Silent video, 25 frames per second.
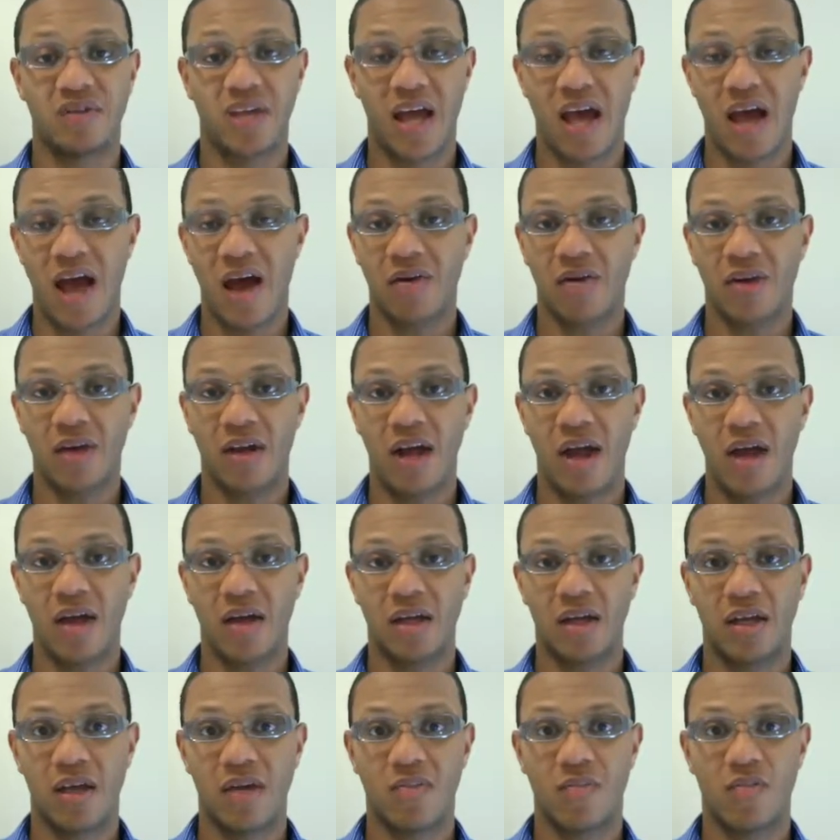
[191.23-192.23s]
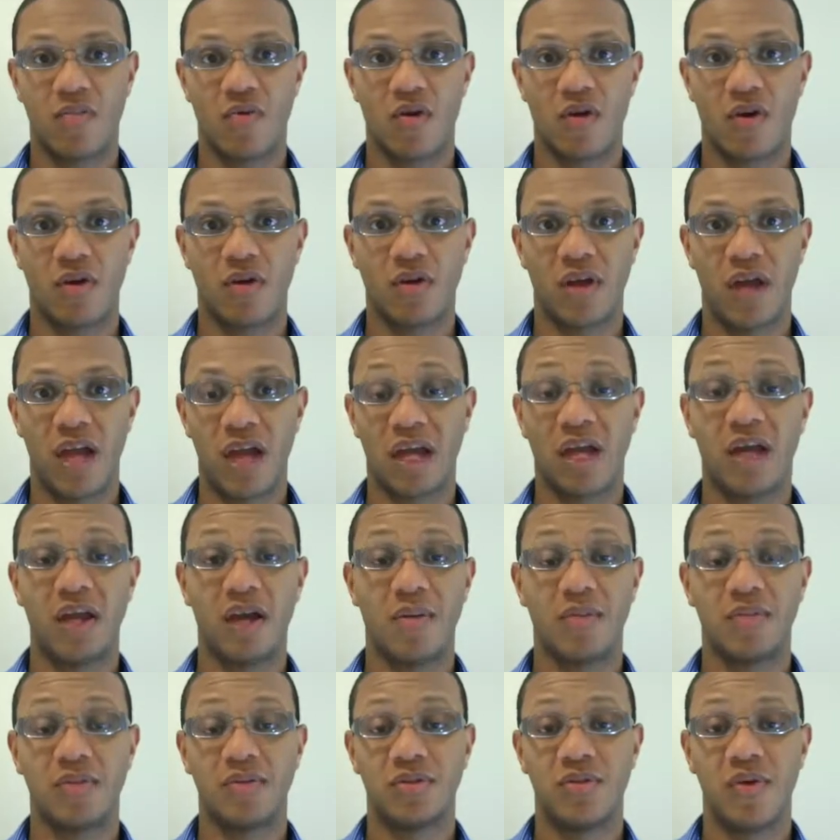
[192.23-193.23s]
Like, how can I get more
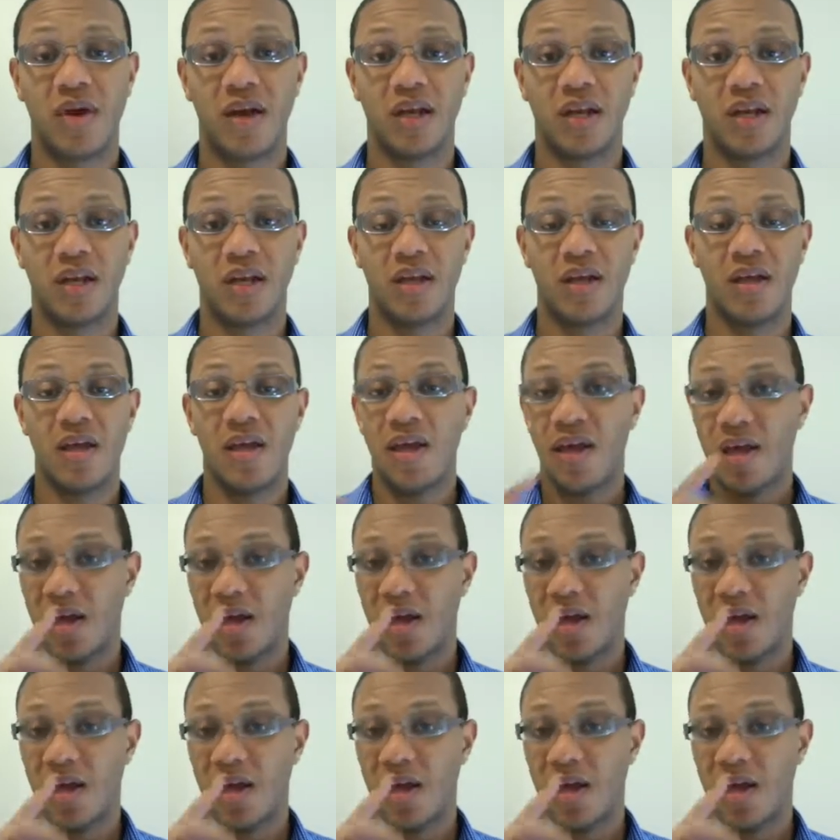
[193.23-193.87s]
income so I can,